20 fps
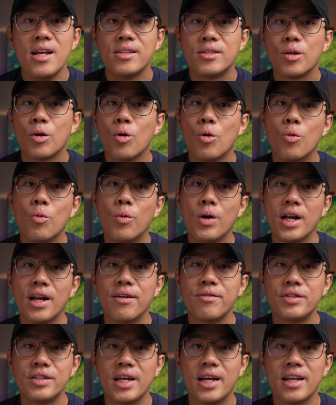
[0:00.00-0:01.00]
so what
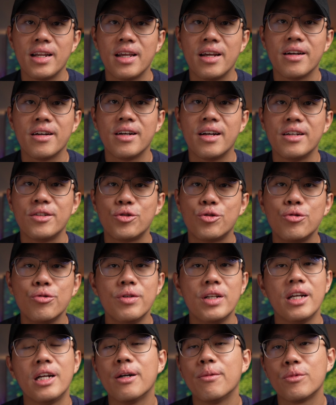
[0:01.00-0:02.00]
I've shared here
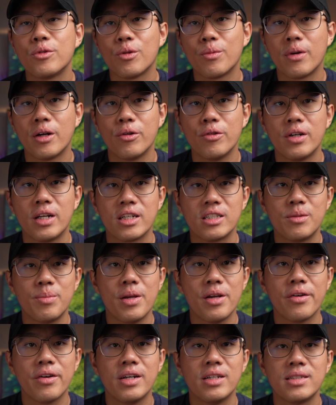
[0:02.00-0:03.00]
truly comes from my own
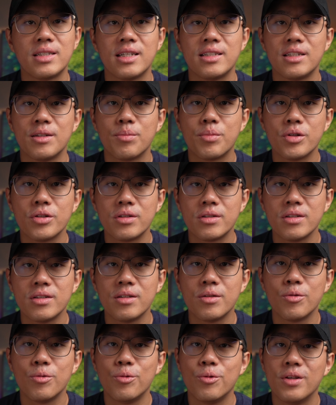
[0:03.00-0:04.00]
experience as a
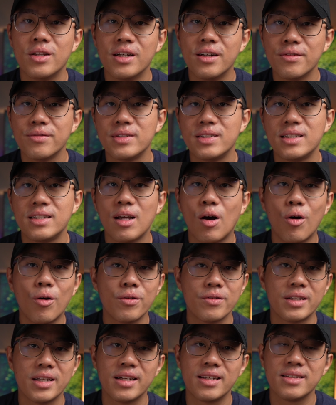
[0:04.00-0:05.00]
person who loves
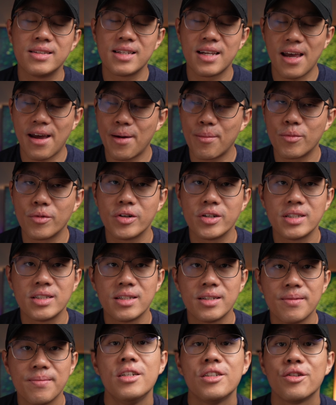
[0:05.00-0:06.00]
all things
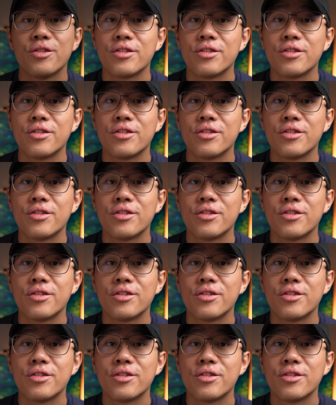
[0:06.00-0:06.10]
cameras. So